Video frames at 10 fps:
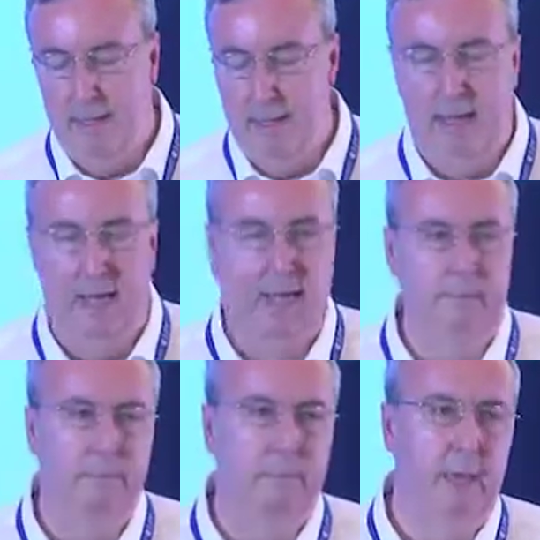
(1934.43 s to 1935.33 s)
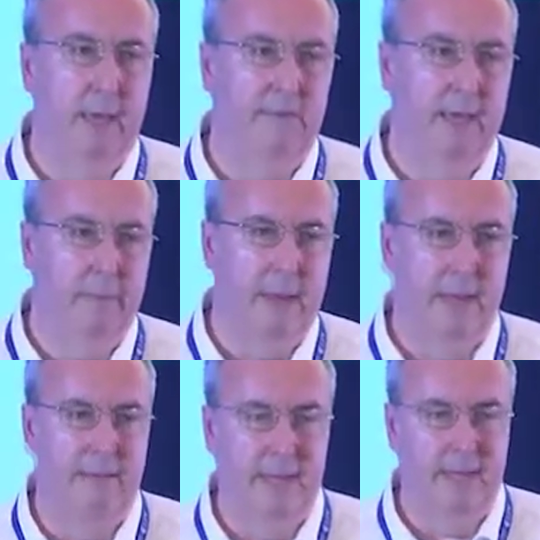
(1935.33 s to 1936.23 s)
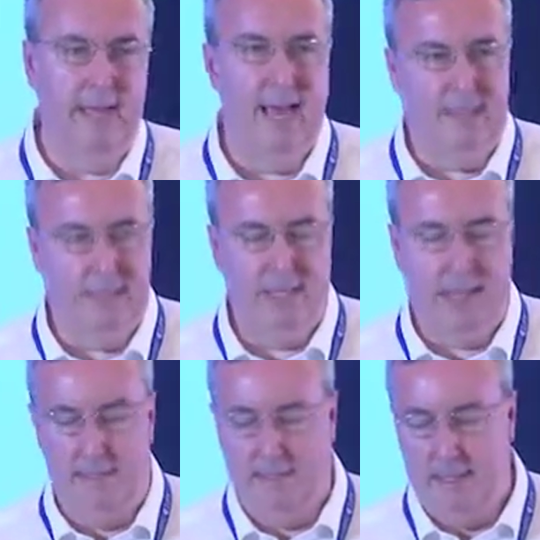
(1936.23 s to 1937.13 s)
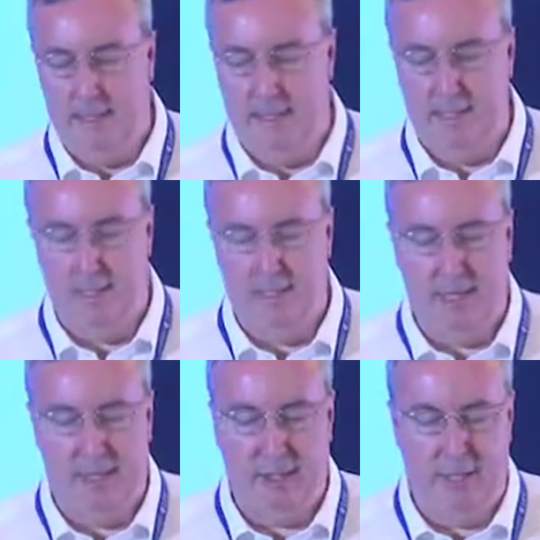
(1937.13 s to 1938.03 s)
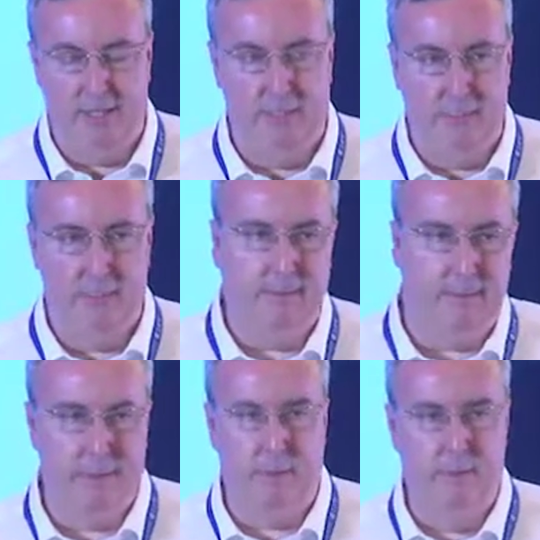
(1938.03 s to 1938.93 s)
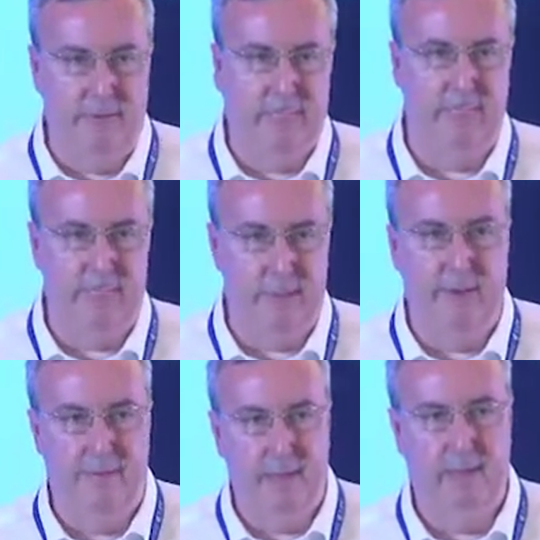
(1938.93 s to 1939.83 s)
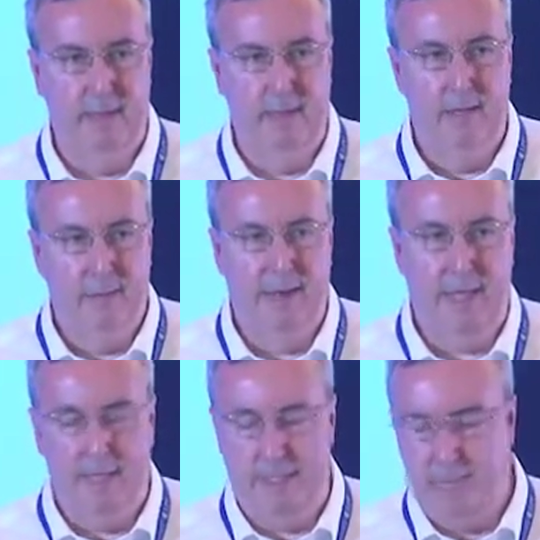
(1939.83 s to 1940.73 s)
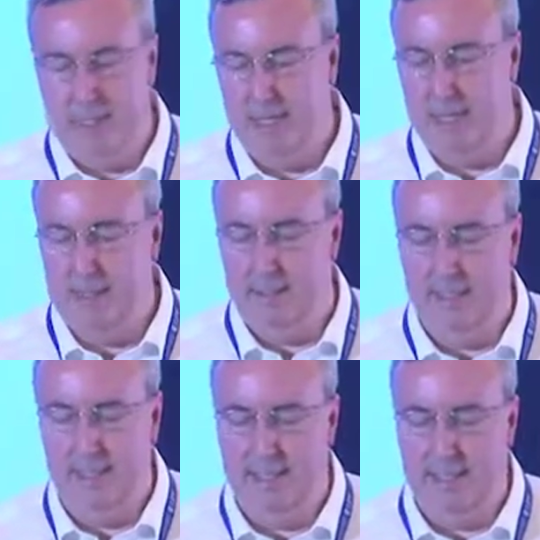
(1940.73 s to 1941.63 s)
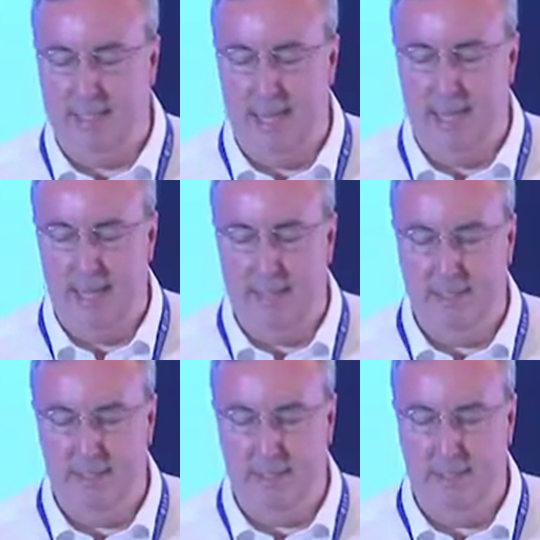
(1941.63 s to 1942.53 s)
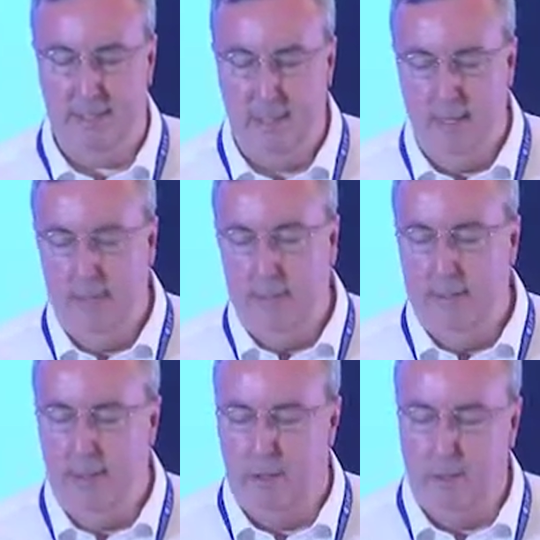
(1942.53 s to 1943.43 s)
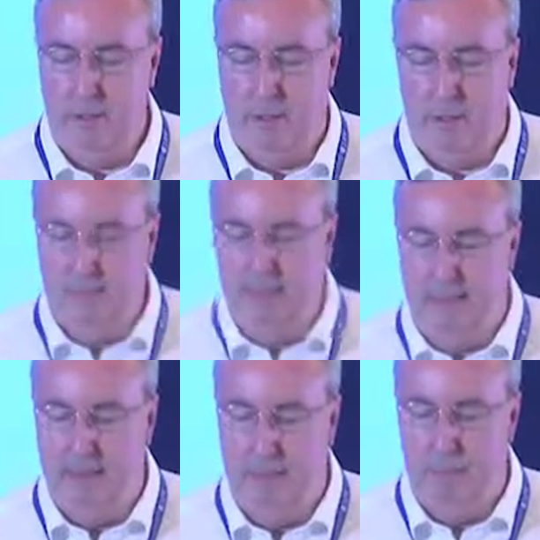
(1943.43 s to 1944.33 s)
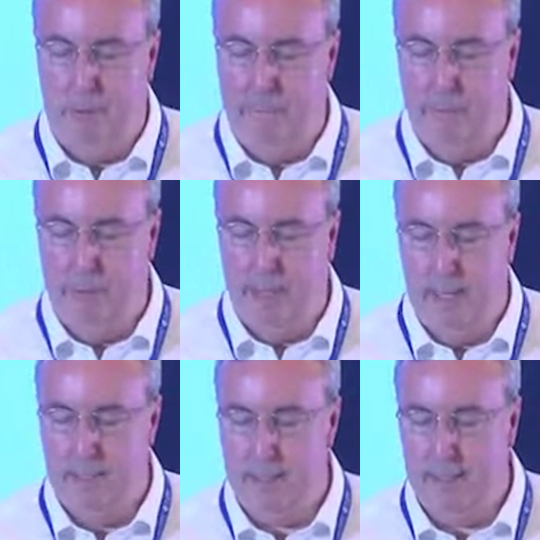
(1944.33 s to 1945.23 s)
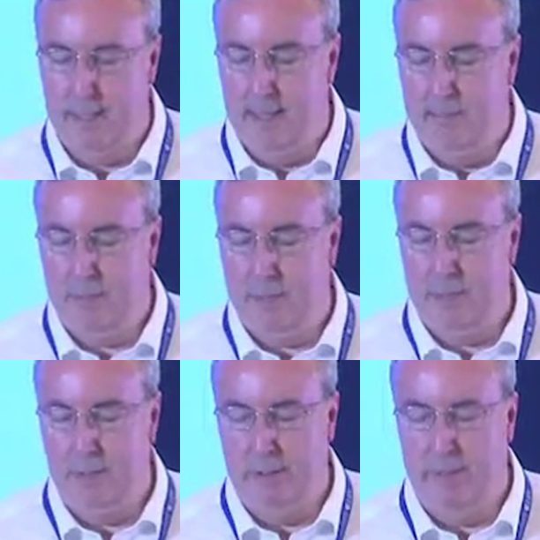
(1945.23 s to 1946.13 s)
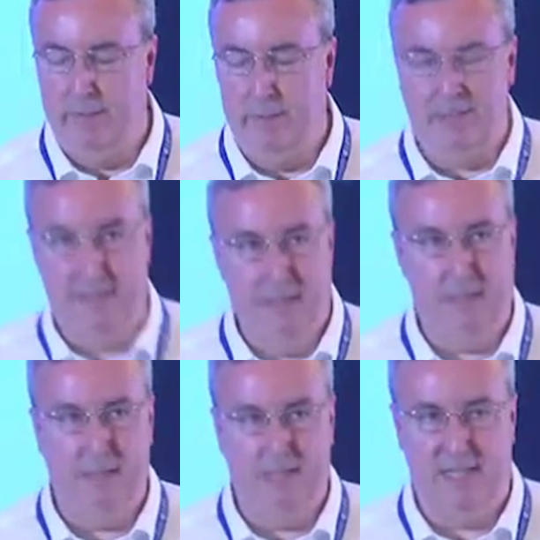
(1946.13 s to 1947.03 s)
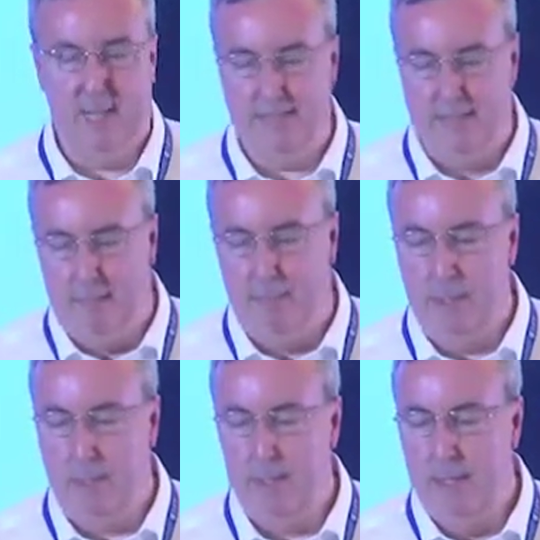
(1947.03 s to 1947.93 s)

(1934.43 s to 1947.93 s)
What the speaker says: I think about 38% is our sort of central estimate. Of course, all of these things are within ranges of uncertainty. These are central estimates, not single point forecasts, so we shouldn't overinterpret the precise numbers.